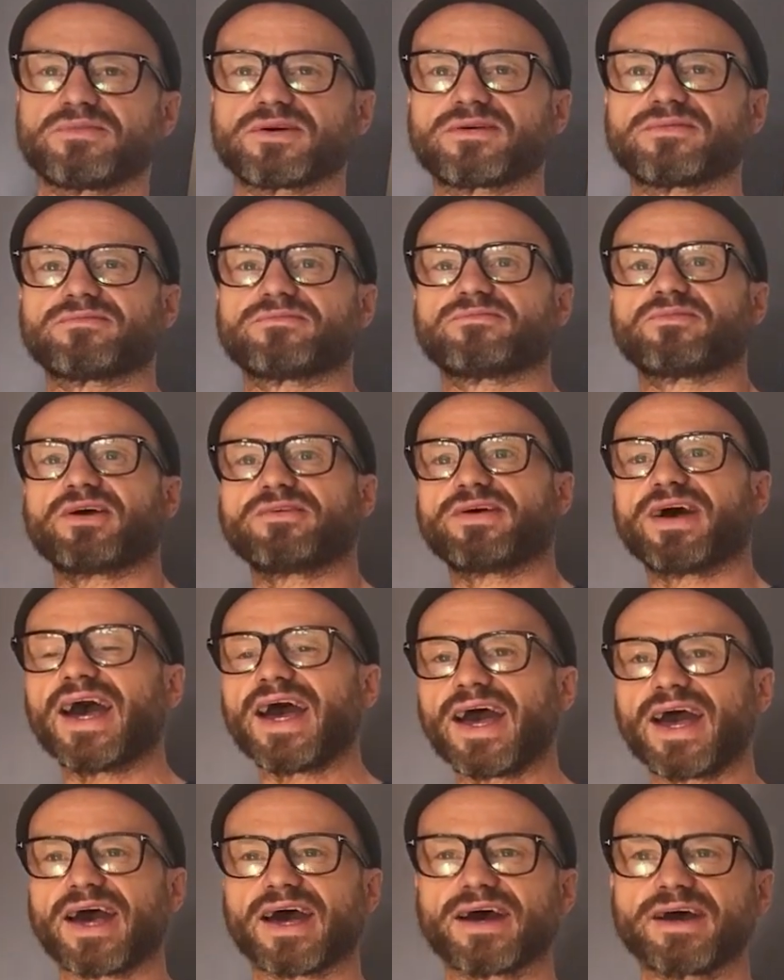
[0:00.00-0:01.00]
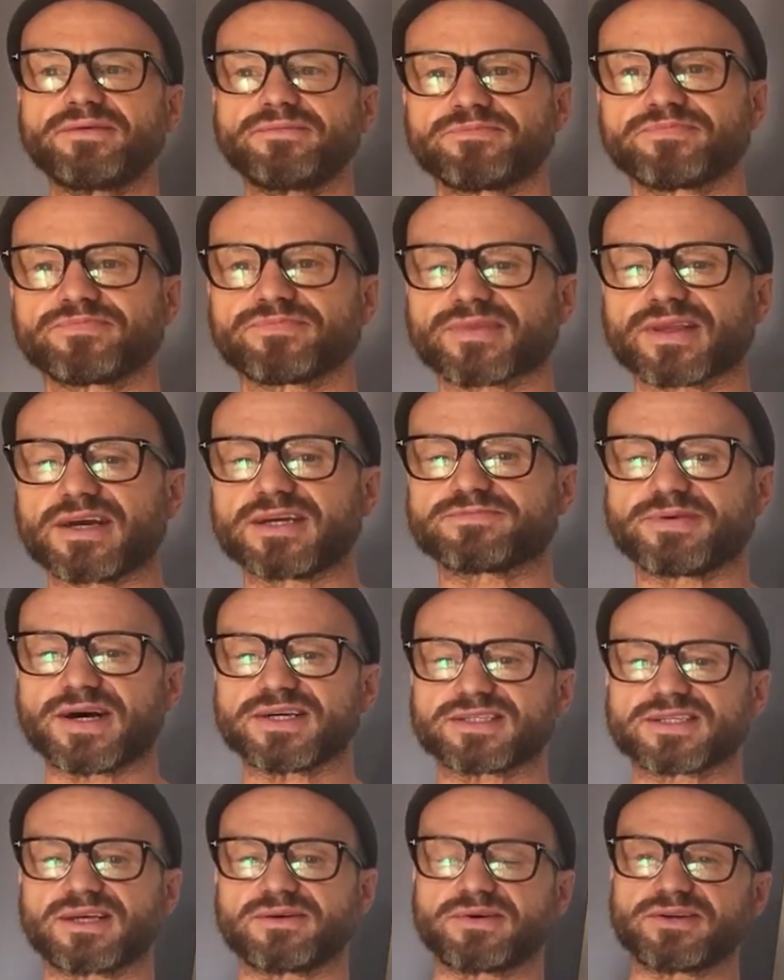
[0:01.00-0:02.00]
But with hair, it's
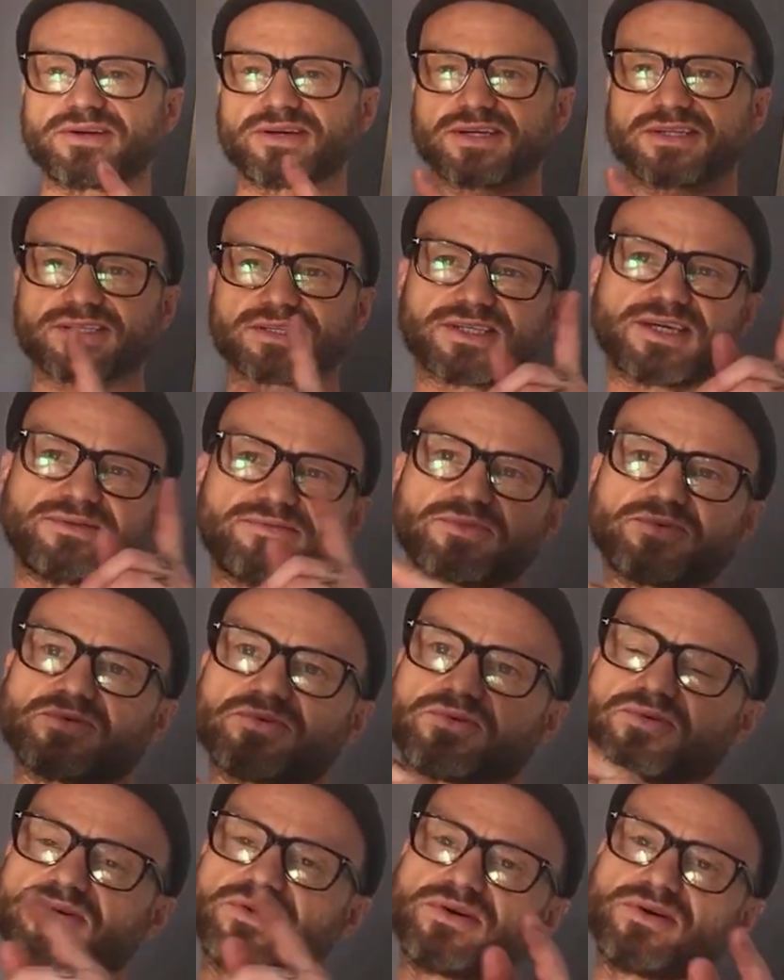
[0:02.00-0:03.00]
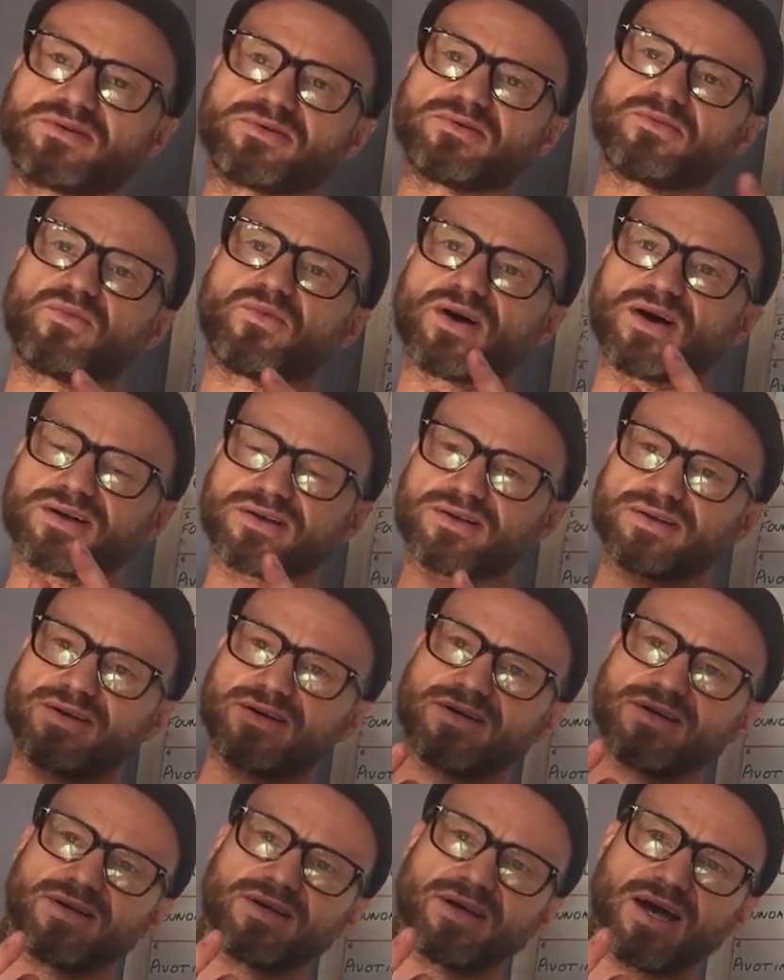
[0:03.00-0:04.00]
basically when you can see more than
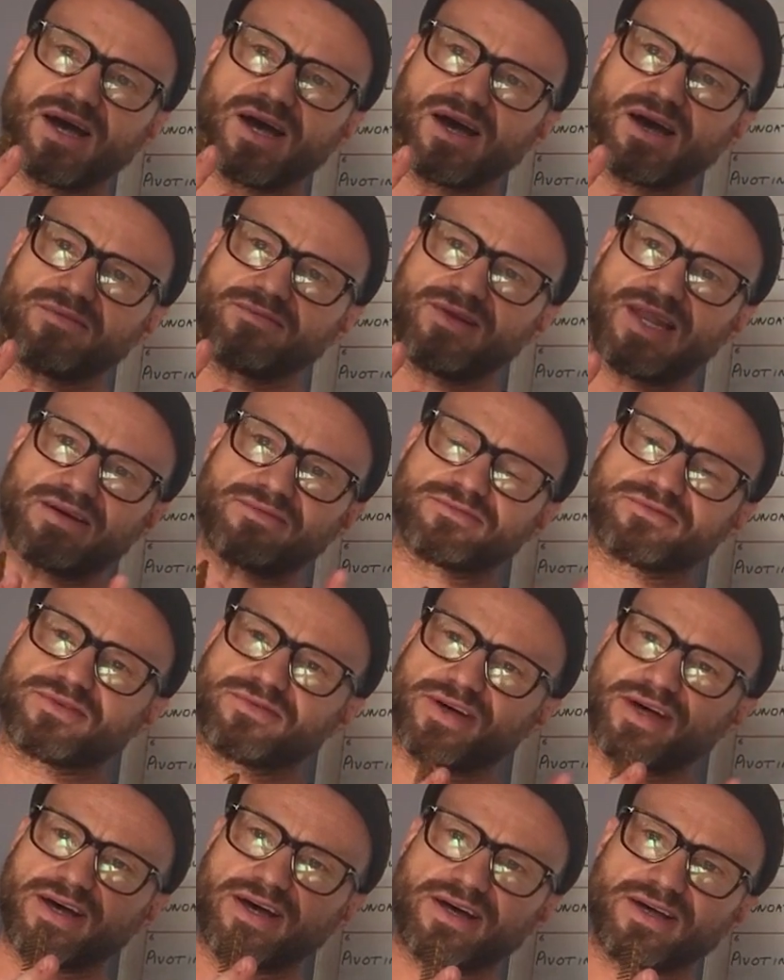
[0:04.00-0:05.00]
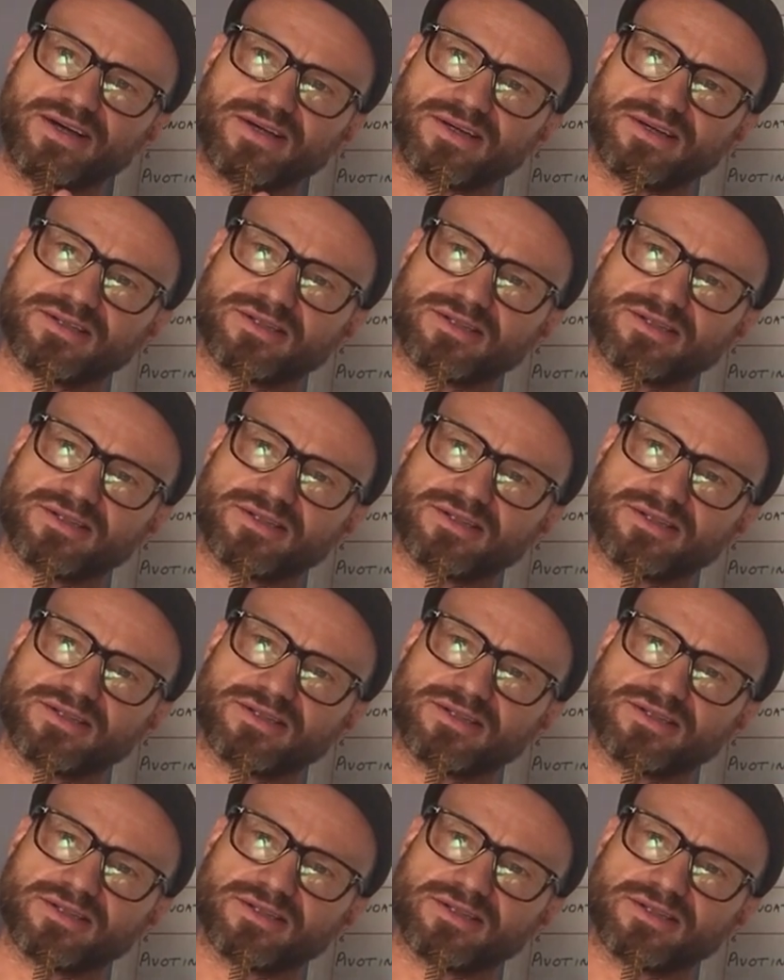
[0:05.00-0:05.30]
one length of hair.